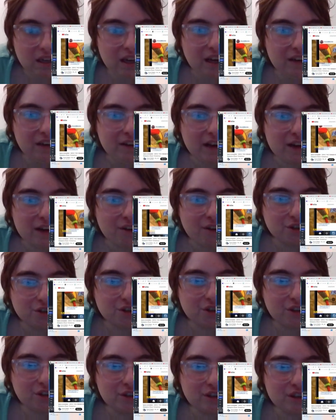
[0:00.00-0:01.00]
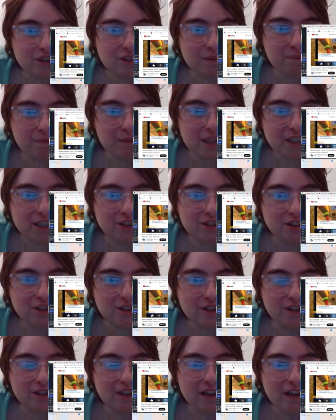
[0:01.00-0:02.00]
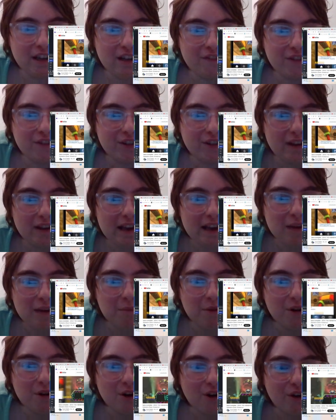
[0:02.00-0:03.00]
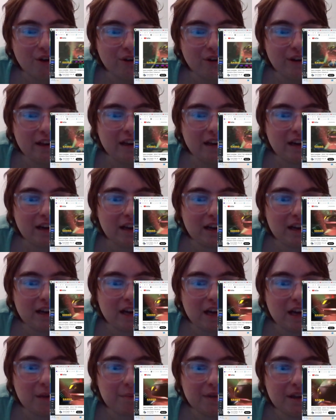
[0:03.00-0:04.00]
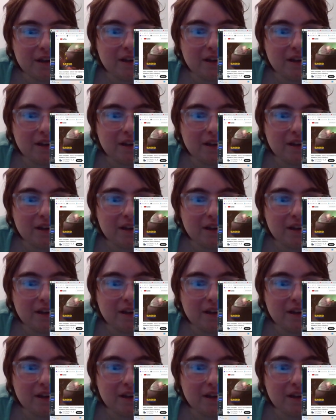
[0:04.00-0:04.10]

Uh, Knuckles took a picture of the emerald and a cup.